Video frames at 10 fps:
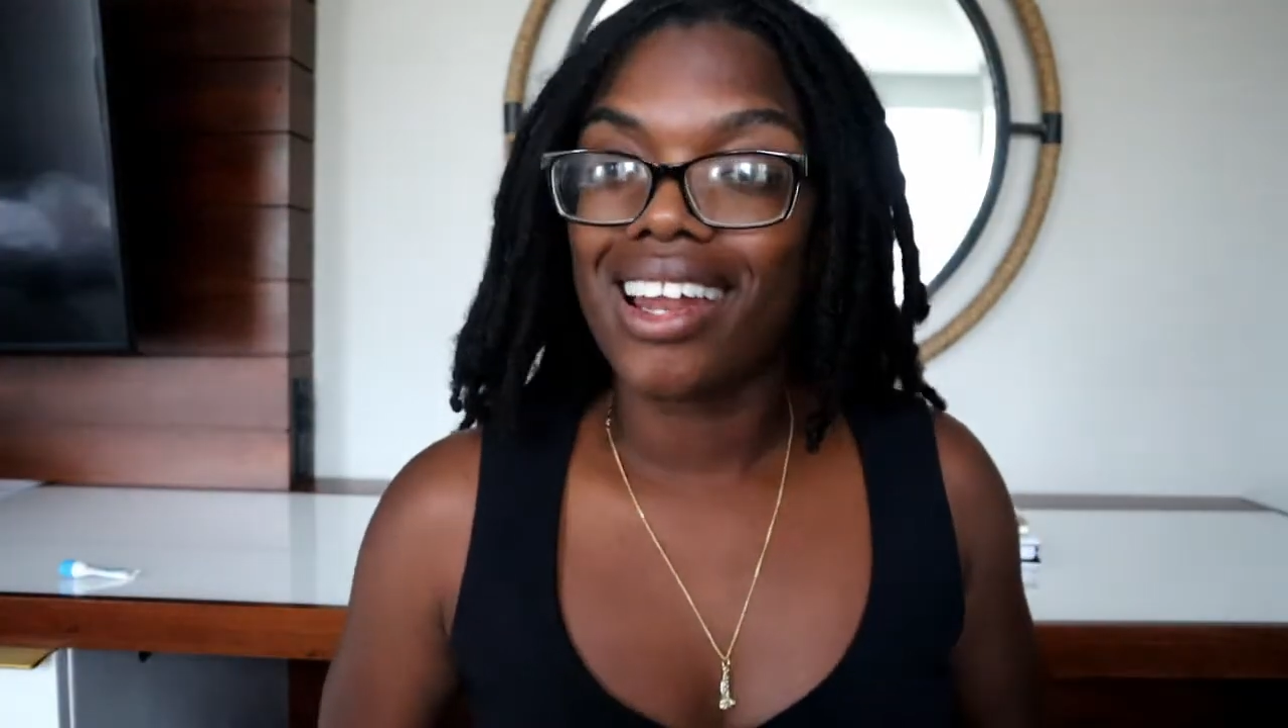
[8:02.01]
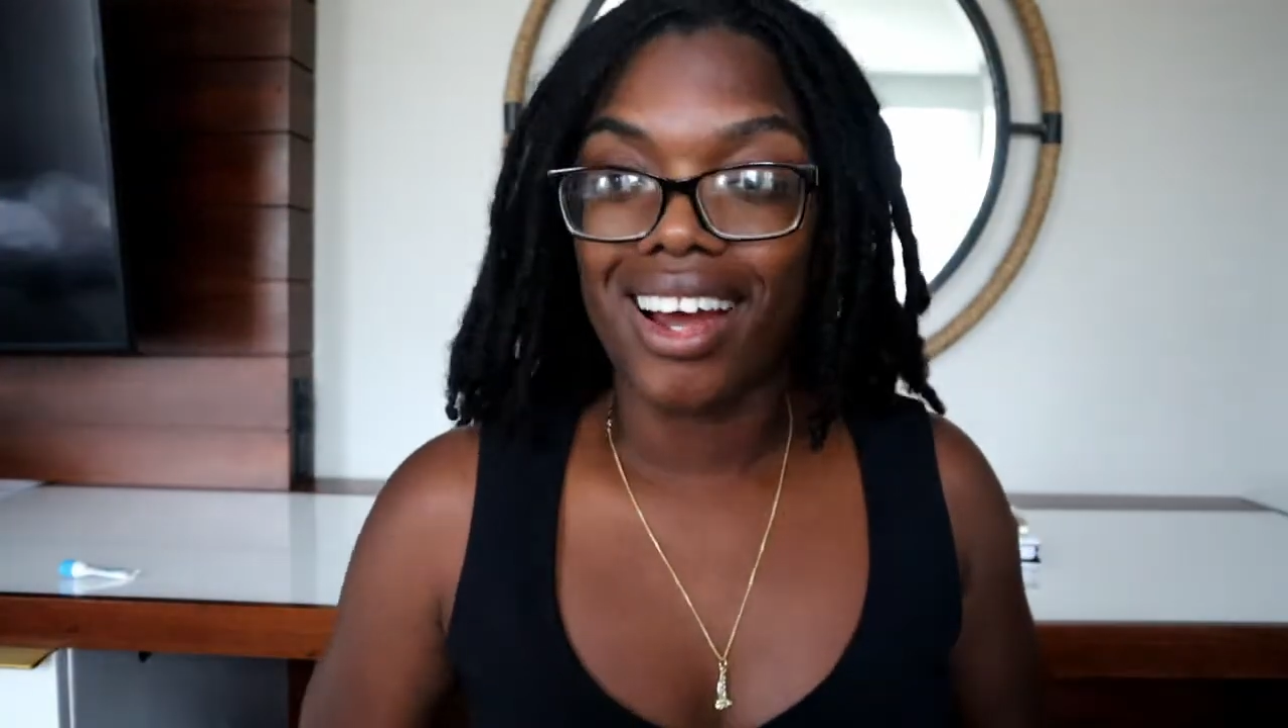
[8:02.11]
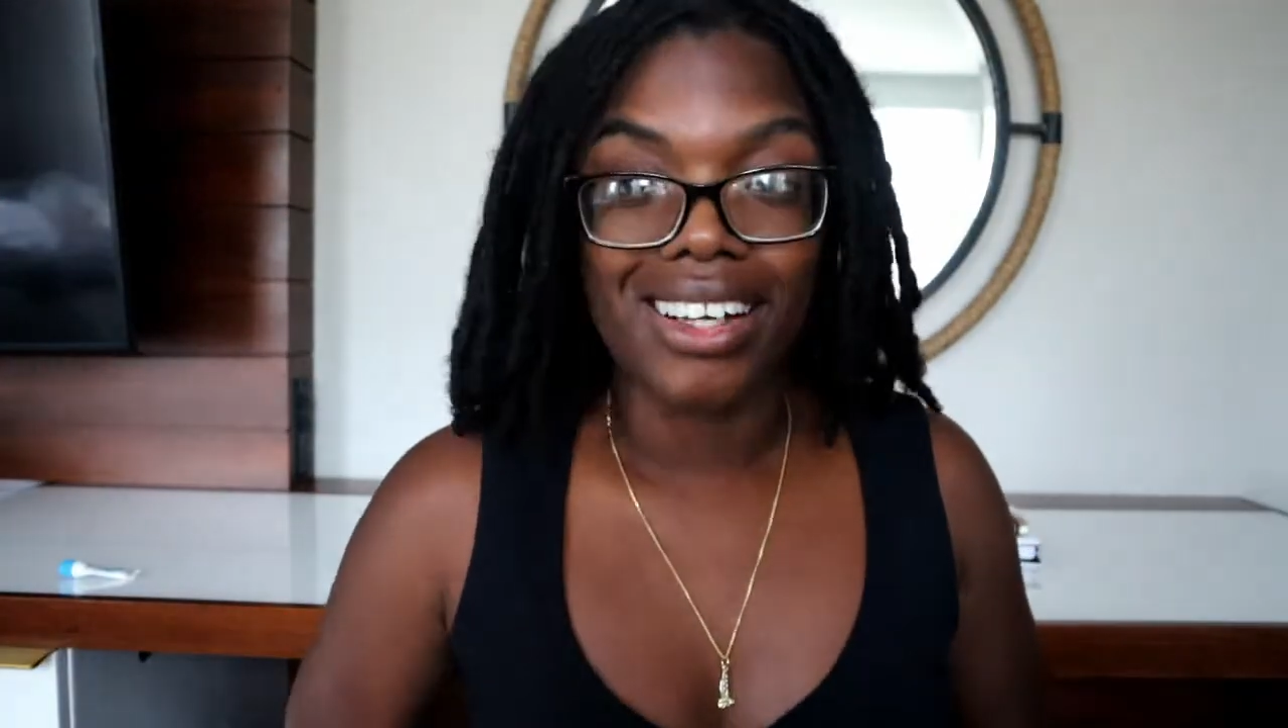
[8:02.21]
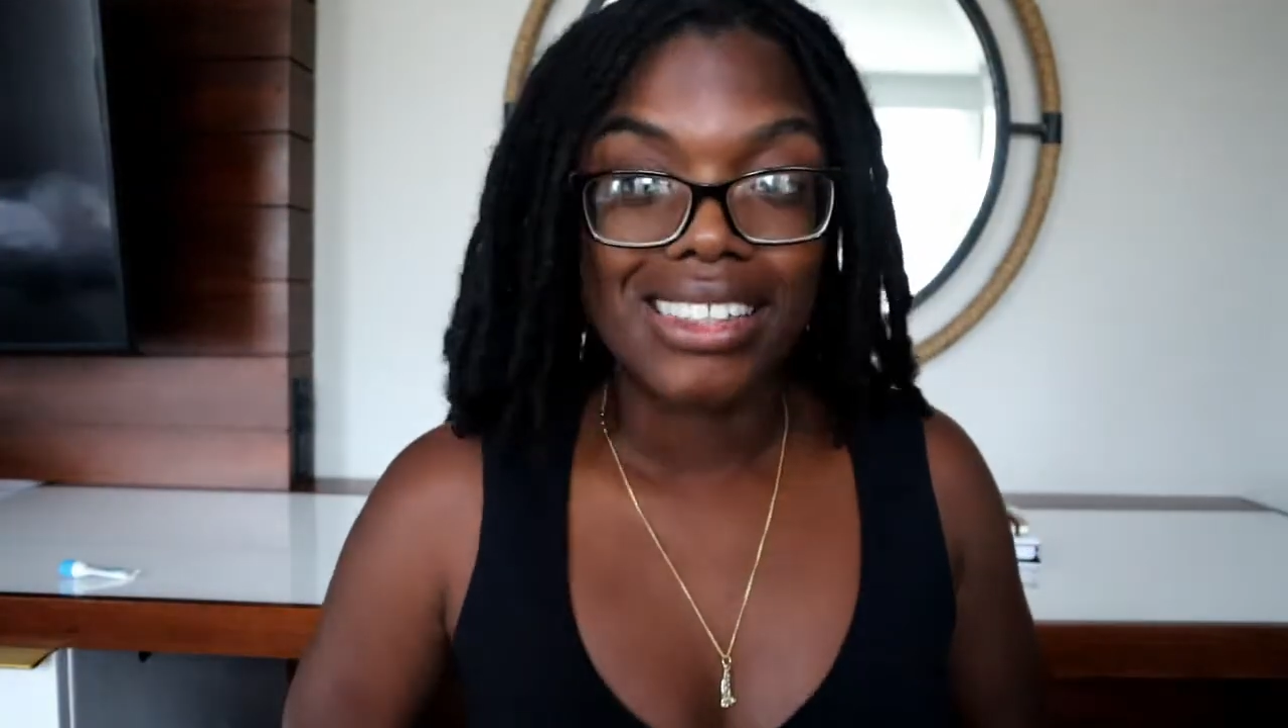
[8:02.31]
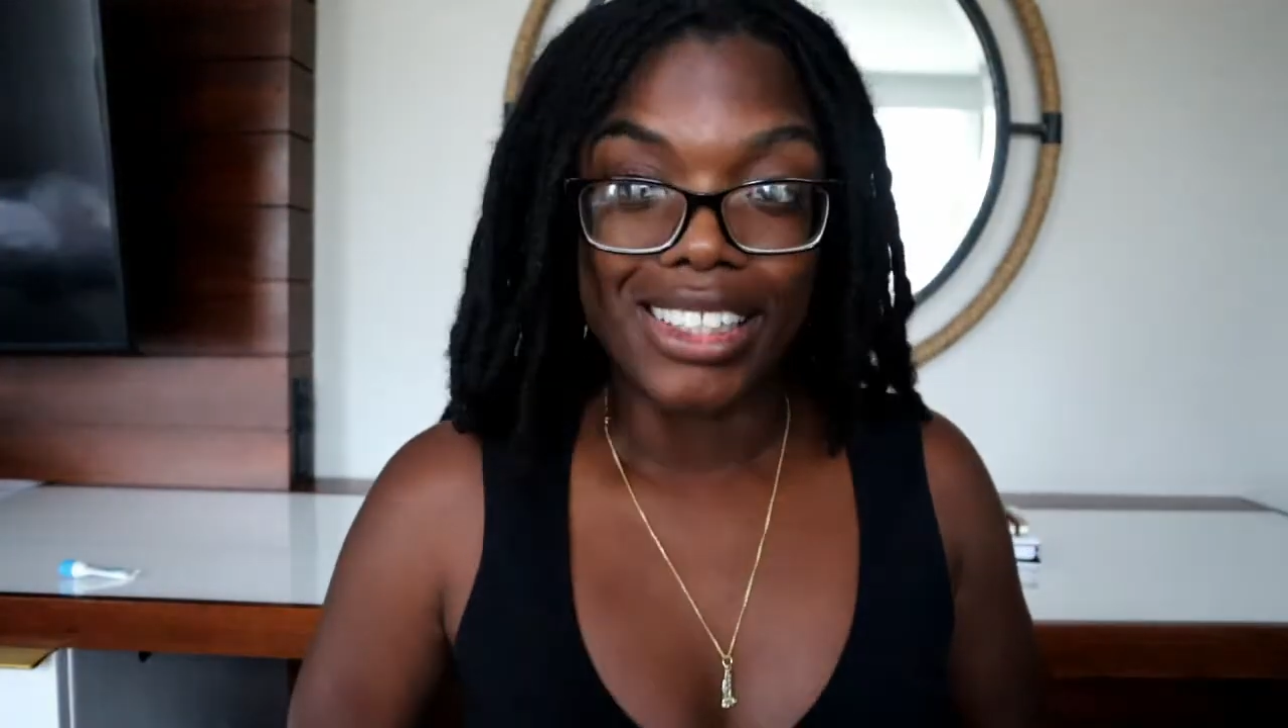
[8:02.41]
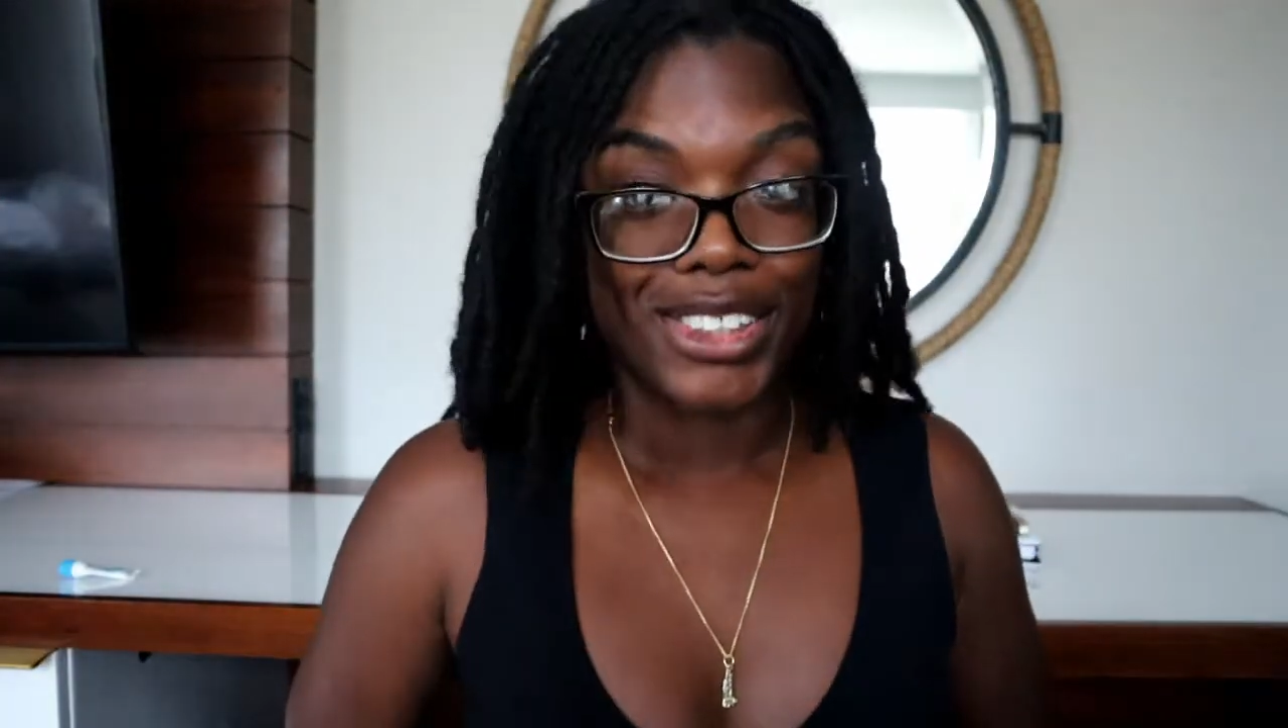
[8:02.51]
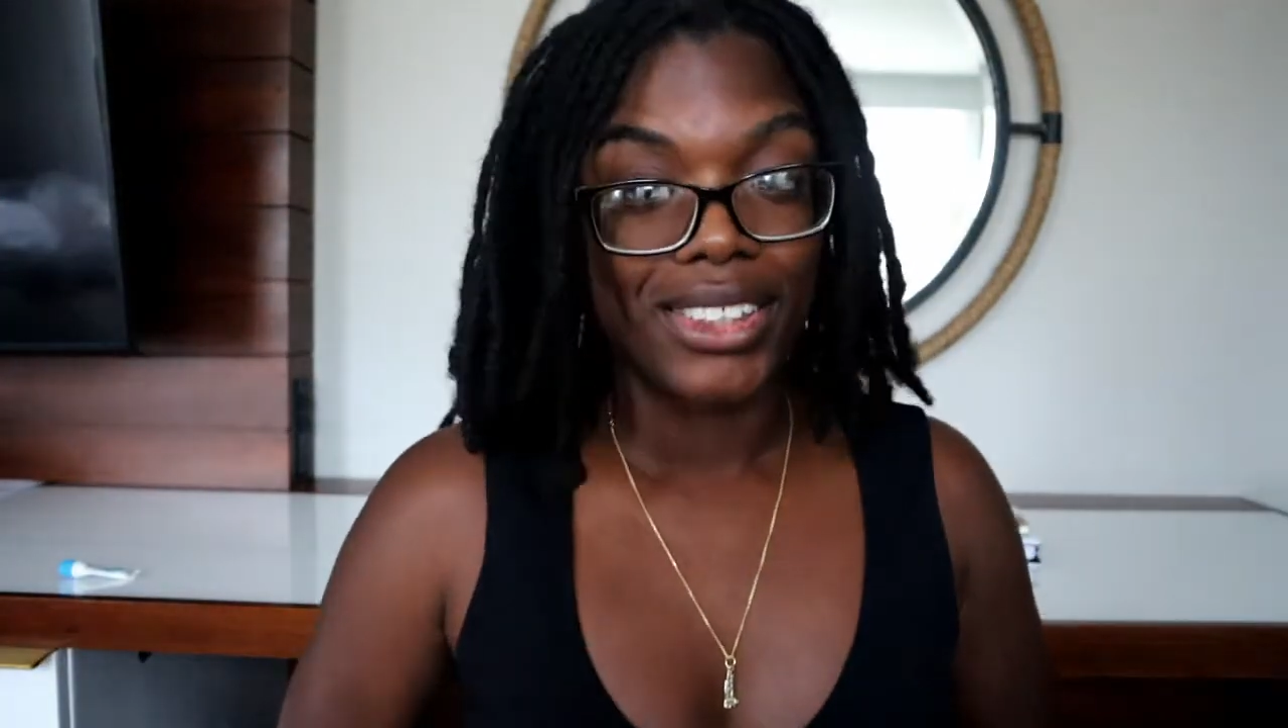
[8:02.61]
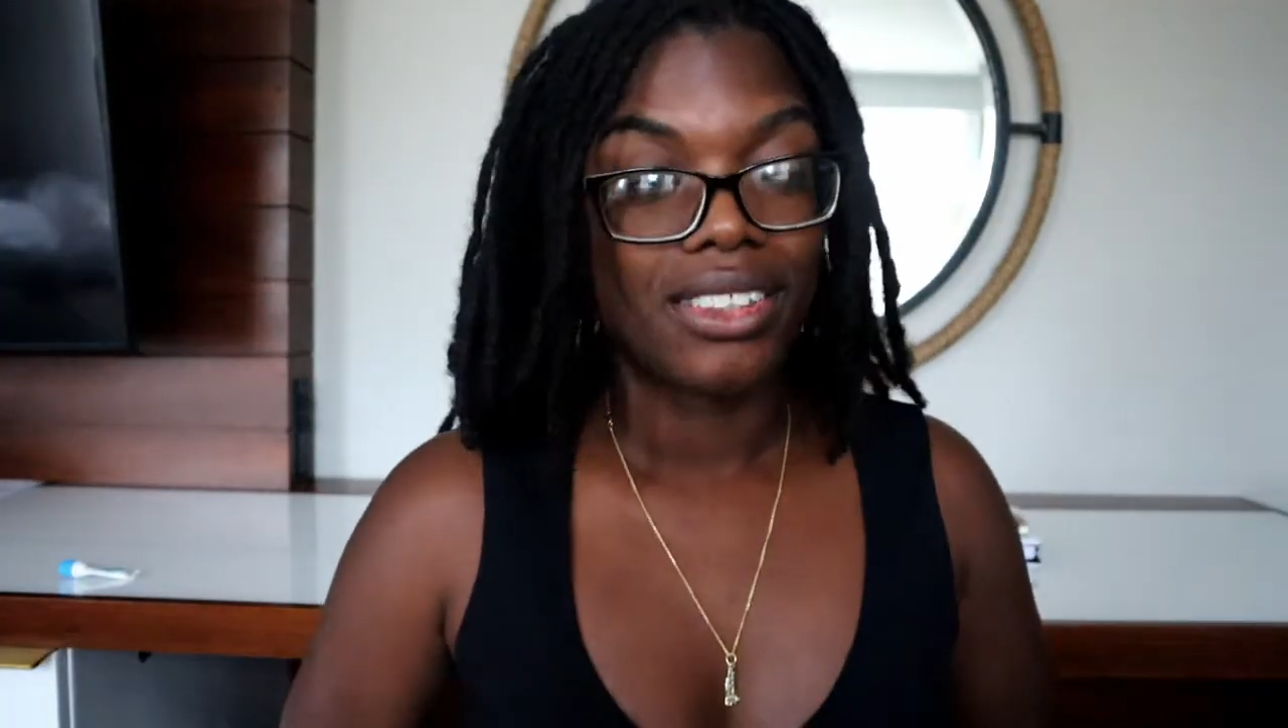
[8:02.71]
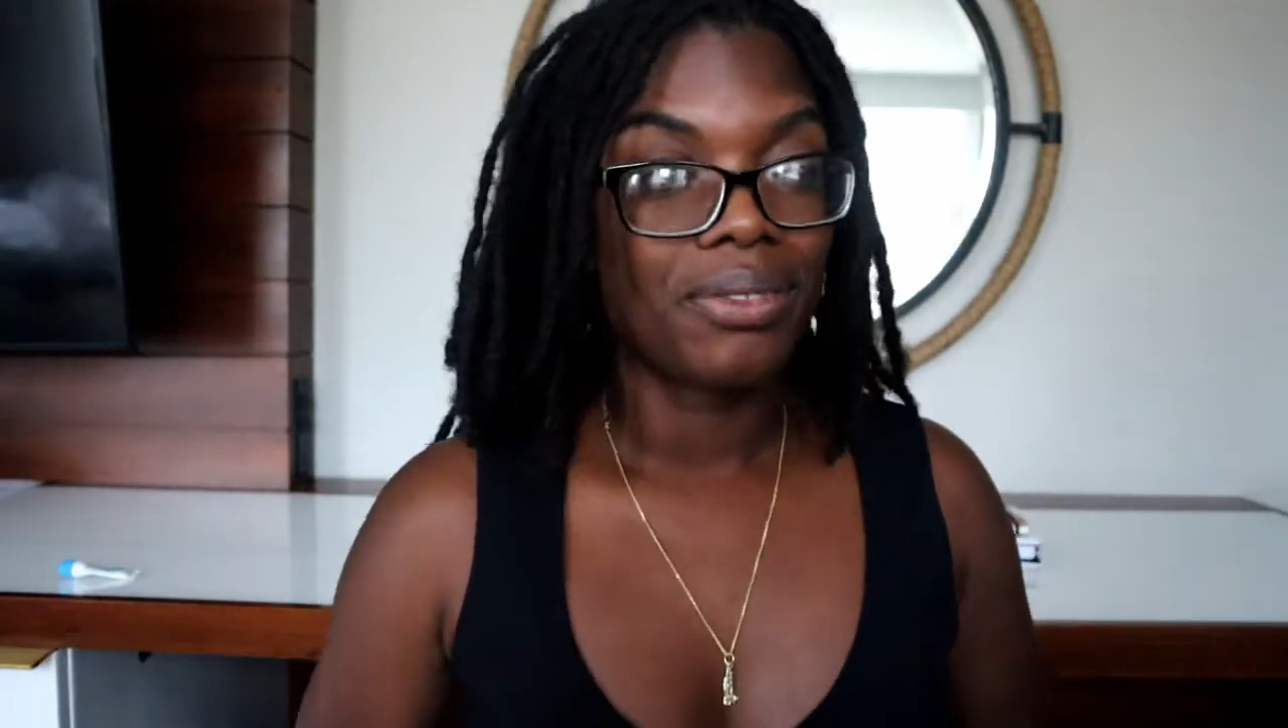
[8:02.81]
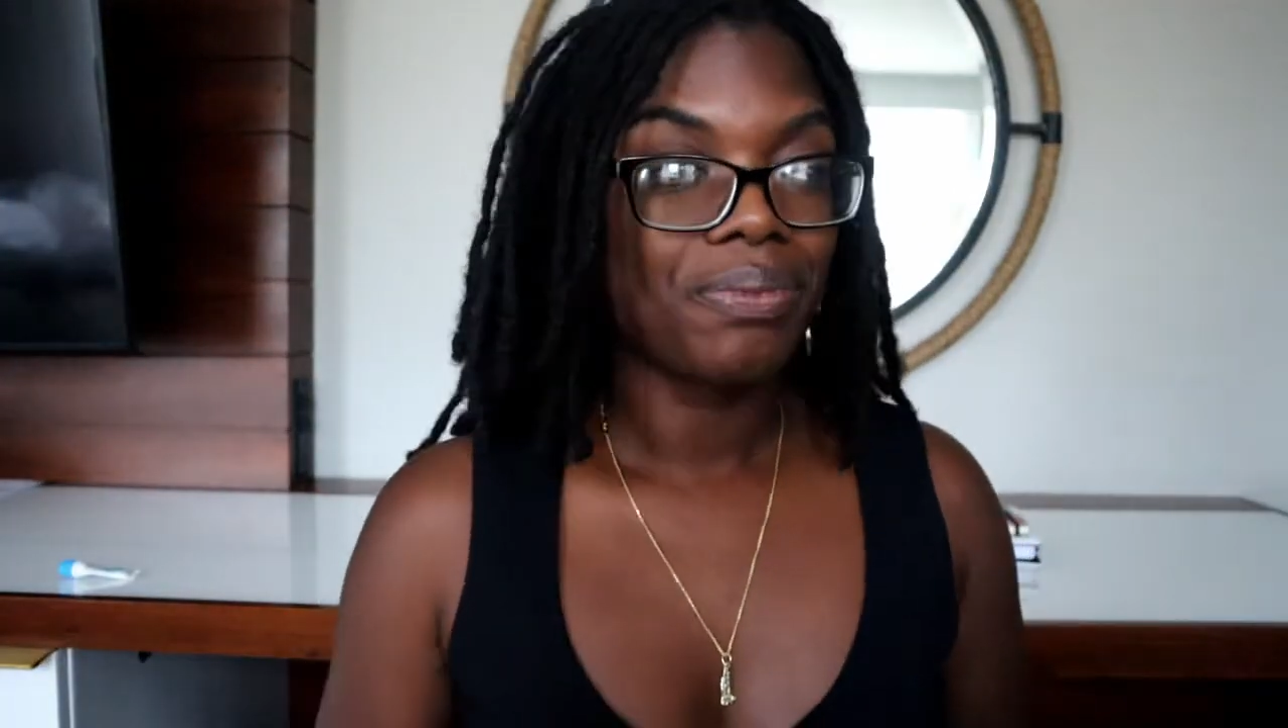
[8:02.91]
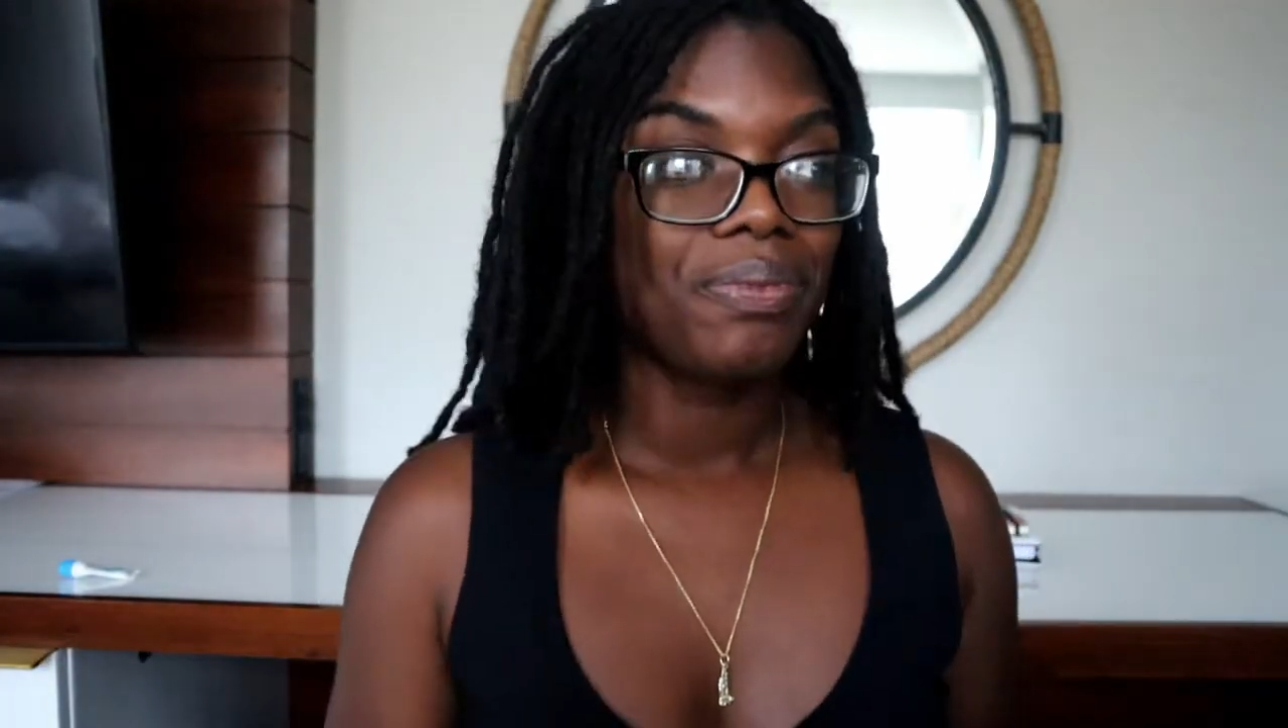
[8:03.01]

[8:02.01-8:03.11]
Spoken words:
loctician